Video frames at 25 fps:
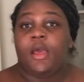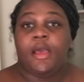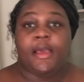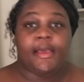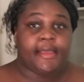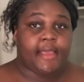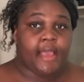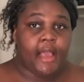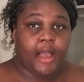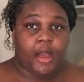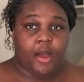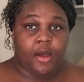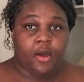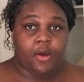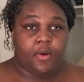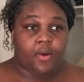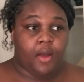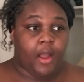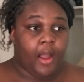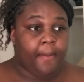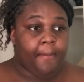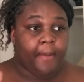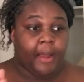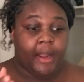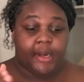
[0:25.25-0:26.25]
Y'all,
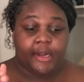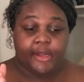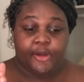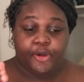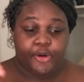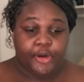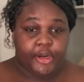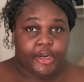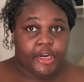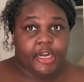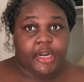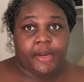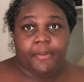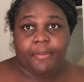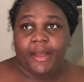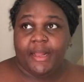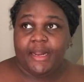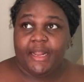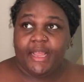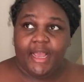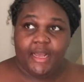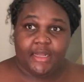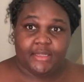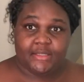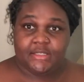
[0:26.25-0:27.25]
I'm about to go to
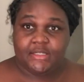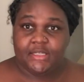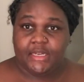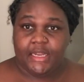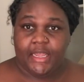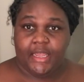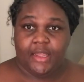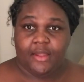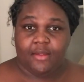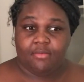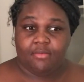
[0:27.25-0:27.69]
everybody's house today.